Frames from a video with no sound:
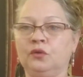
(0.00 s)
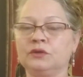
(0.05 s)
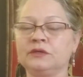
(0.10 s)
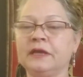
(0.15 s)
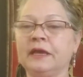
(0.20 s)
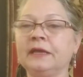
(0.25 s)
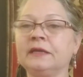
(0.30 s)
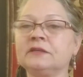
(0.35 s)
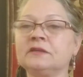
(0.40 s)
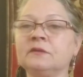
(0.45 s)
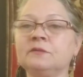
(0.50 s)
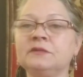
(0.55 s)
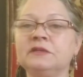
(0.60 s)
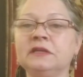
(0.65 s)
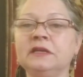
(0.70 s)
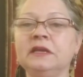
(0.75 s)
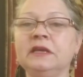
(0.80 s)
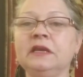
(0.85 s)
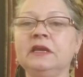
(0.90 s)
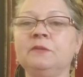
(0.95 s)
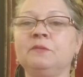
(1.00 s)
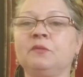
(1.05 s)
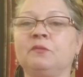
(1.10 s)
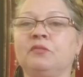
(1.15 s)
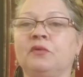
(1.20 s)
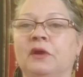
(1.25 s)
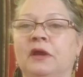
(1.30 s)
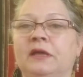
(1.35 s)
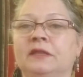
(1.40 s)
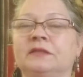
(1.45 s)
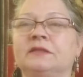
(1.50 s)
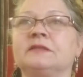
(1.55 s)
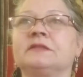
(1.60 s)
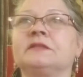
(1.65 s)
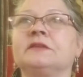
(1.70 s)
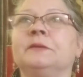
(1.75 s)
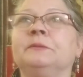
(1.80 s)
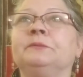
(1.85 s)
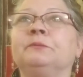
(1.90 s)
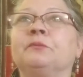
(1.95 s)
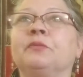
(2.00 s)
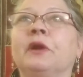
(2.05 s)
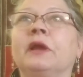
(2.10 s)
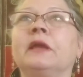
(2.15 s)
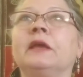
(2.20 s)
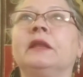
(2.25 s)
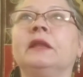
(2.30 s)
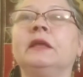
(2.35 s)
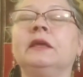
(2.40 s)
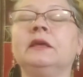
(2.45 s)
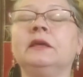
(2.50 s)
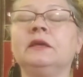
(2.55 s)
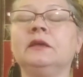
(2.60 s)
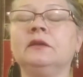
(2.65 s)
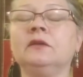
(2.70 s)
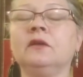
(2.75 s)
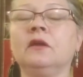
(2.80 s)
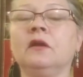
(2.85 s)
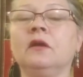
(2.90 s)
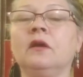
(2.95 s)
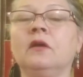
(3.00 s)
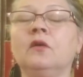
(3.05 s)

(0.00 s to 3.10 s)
Take some deep breaths. Bring it in